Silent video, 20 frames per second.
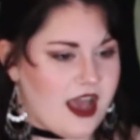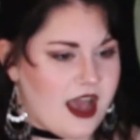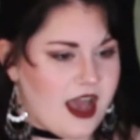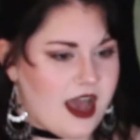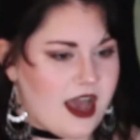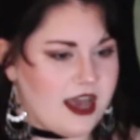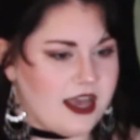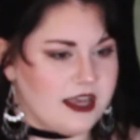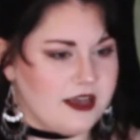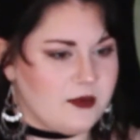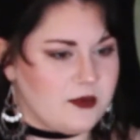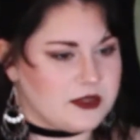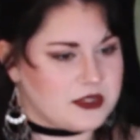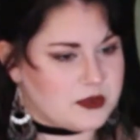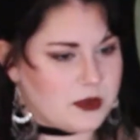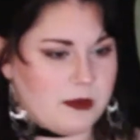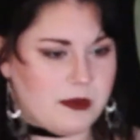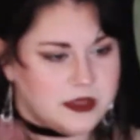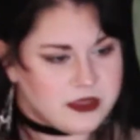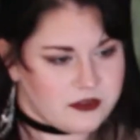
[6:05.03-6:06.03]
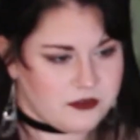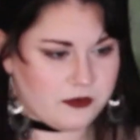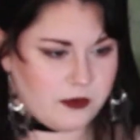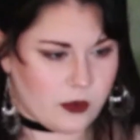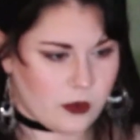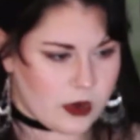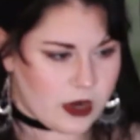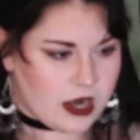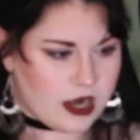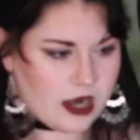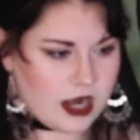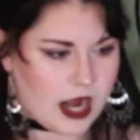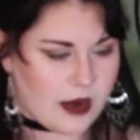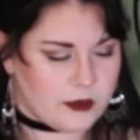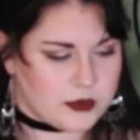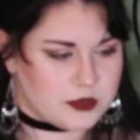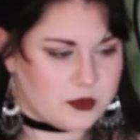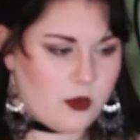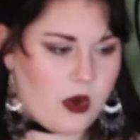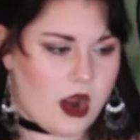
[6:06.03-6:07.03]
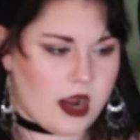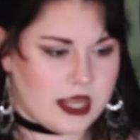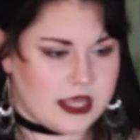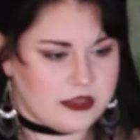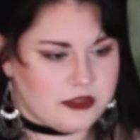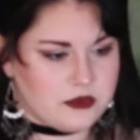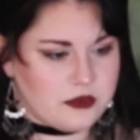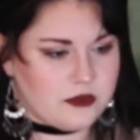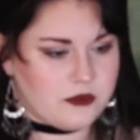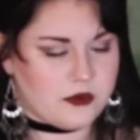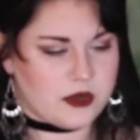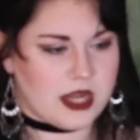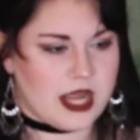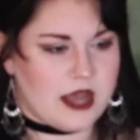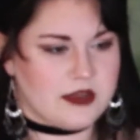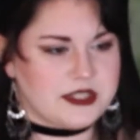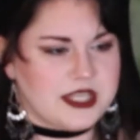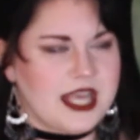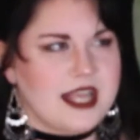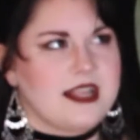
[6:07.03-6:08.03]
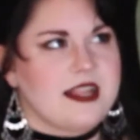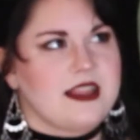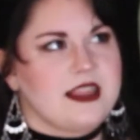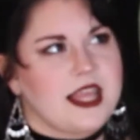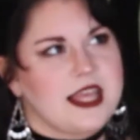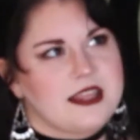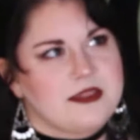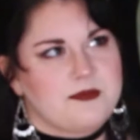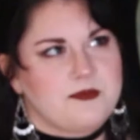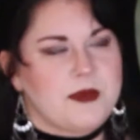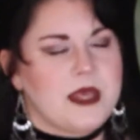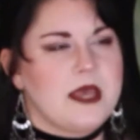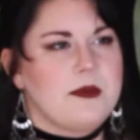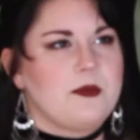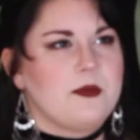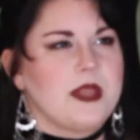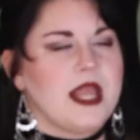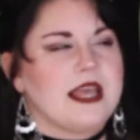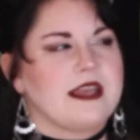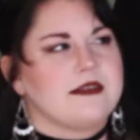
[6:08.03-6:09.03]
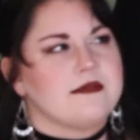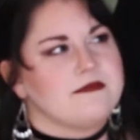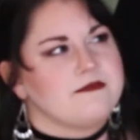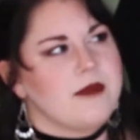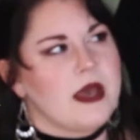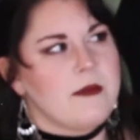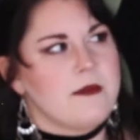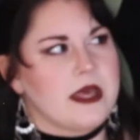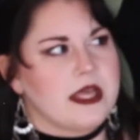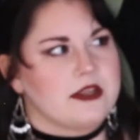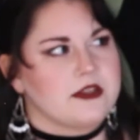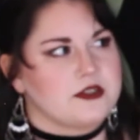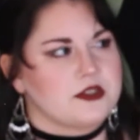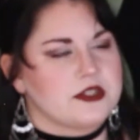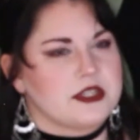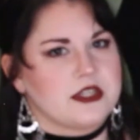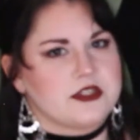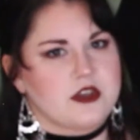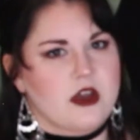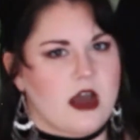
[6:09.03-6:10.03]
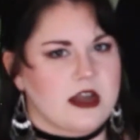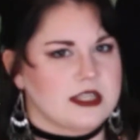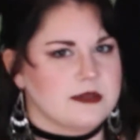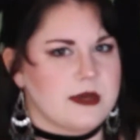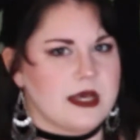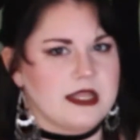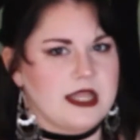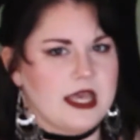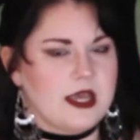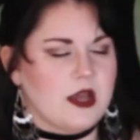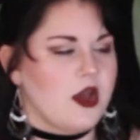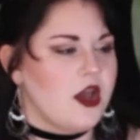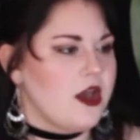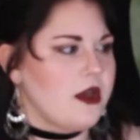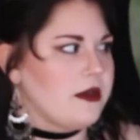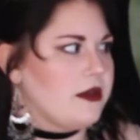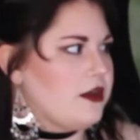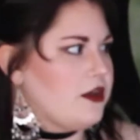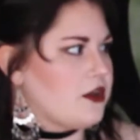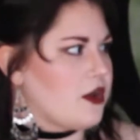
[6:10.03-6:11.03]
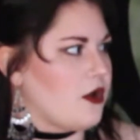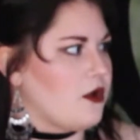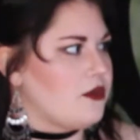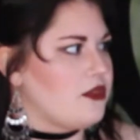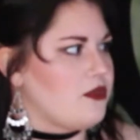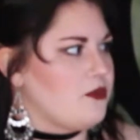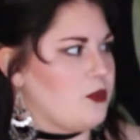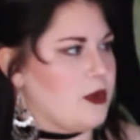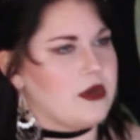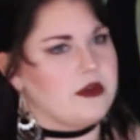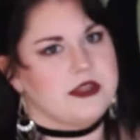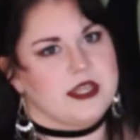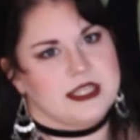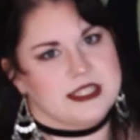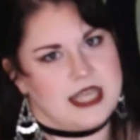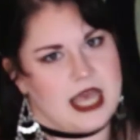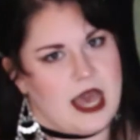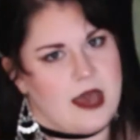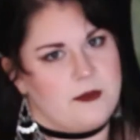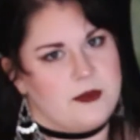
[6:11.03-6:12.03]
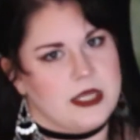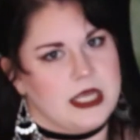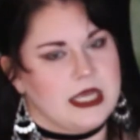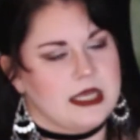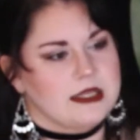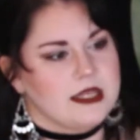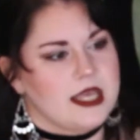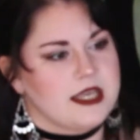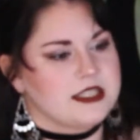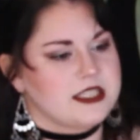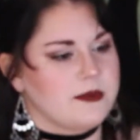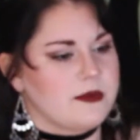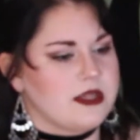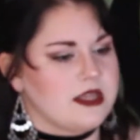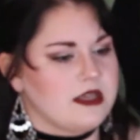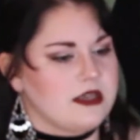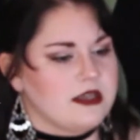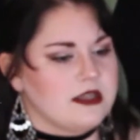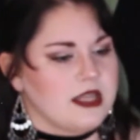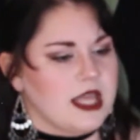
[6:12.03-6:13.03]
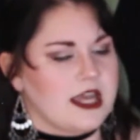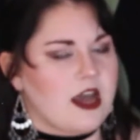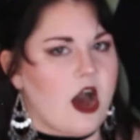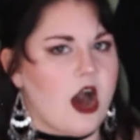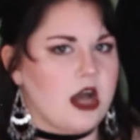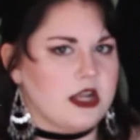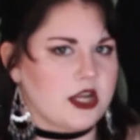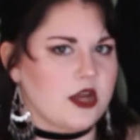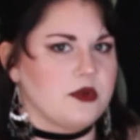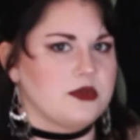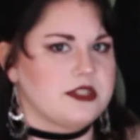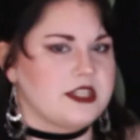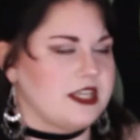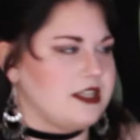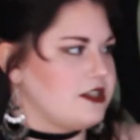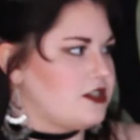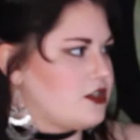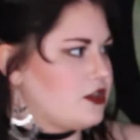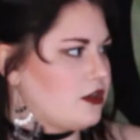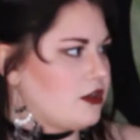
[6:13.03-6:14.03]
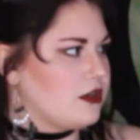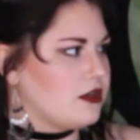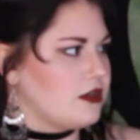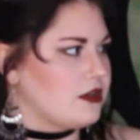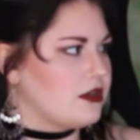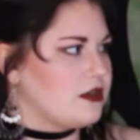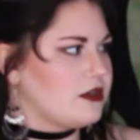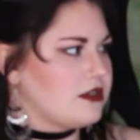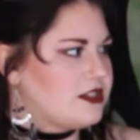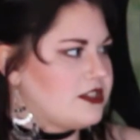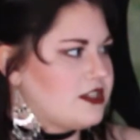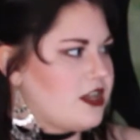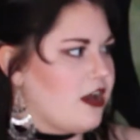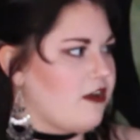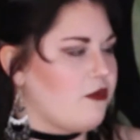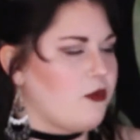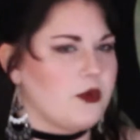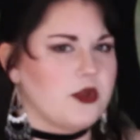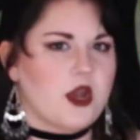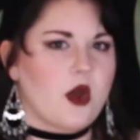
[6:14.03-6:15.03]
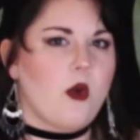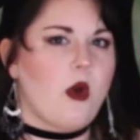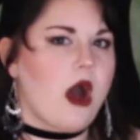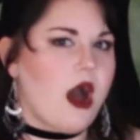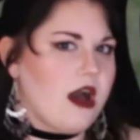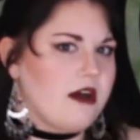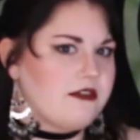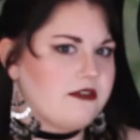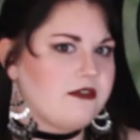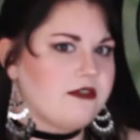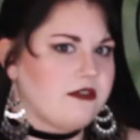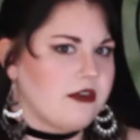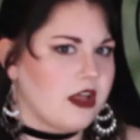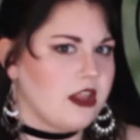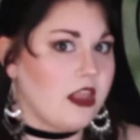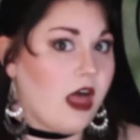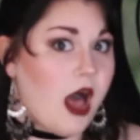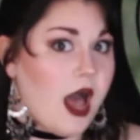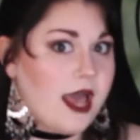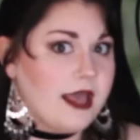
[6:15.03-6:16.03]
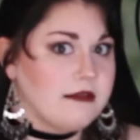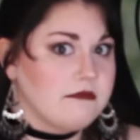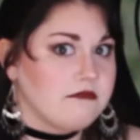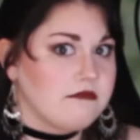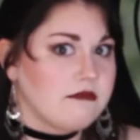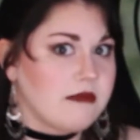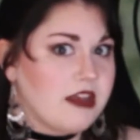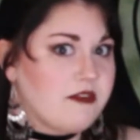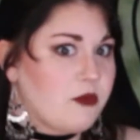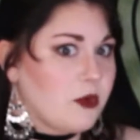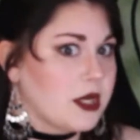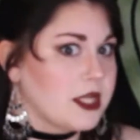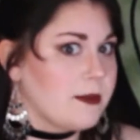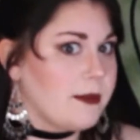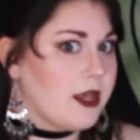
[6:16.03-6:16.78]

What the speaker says: I was sweeping the floor, I was walking through the front of the house, and like people, like my managers had talked about like, you know, weird things happening, like some of the like auto sensor stuff would go off a lot, if we're going to